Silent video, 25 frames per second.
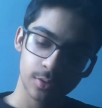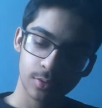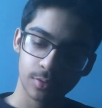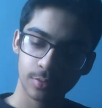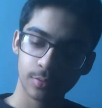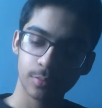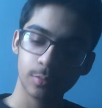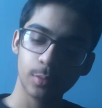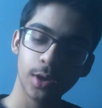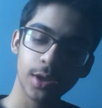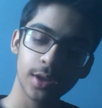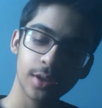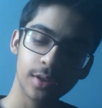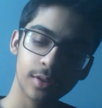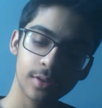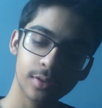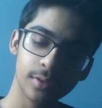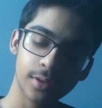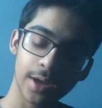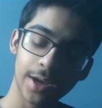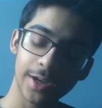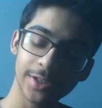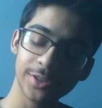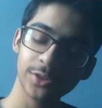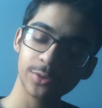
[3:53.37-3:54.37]
Well,
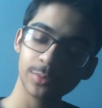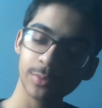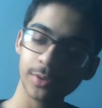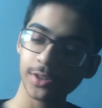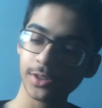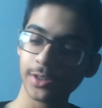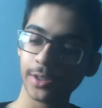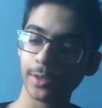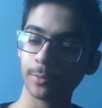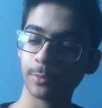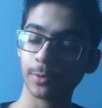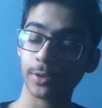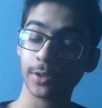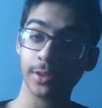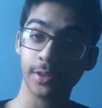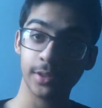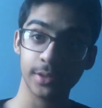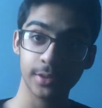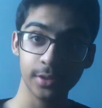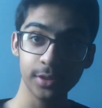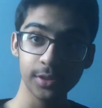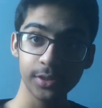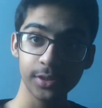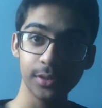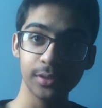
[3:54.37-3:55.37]
I just want to say one thing.
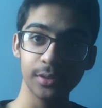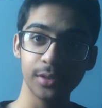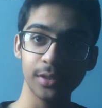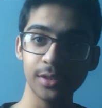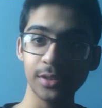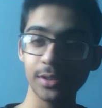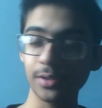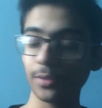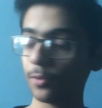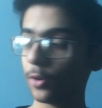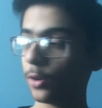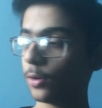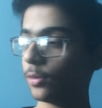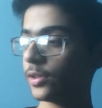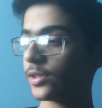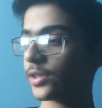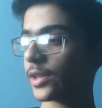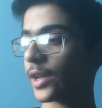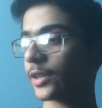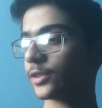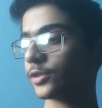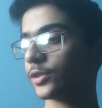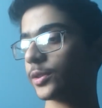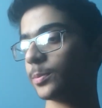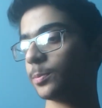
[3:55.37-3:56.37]
This phone is
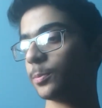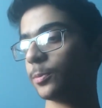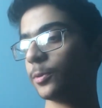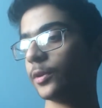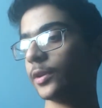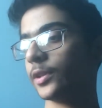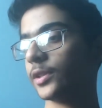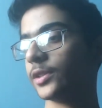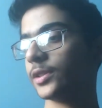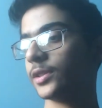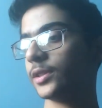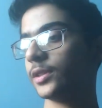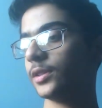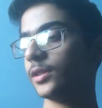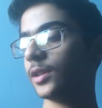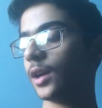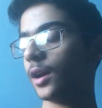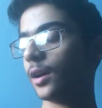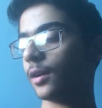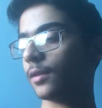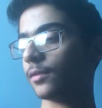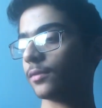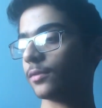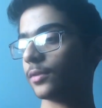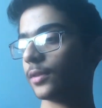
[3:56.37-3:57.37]
actually pretty
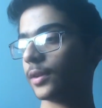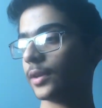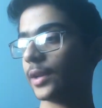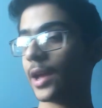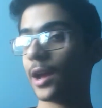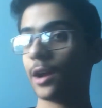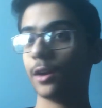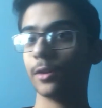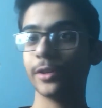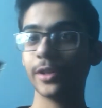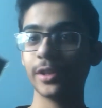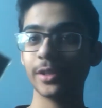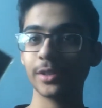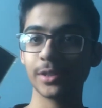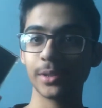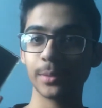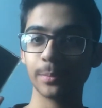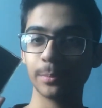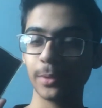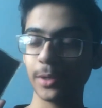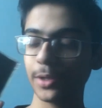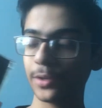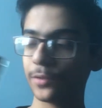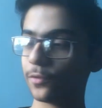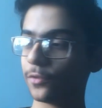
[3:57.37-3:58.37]
stuffed. Now, it's a
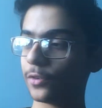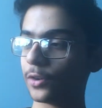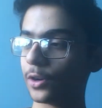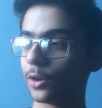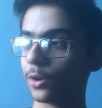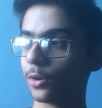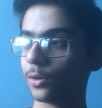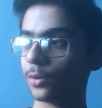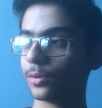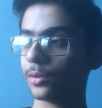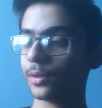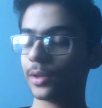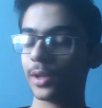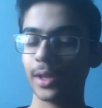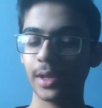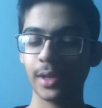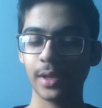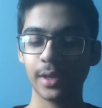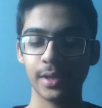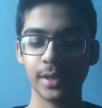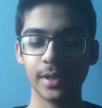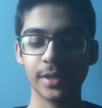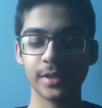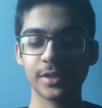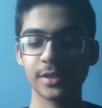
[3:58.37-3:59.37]
big phone.
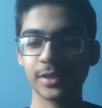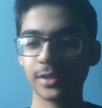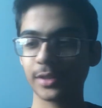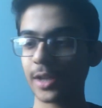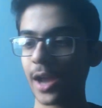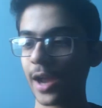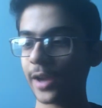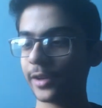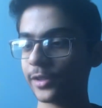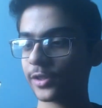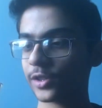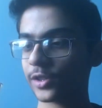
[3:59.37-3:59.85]
It's kind of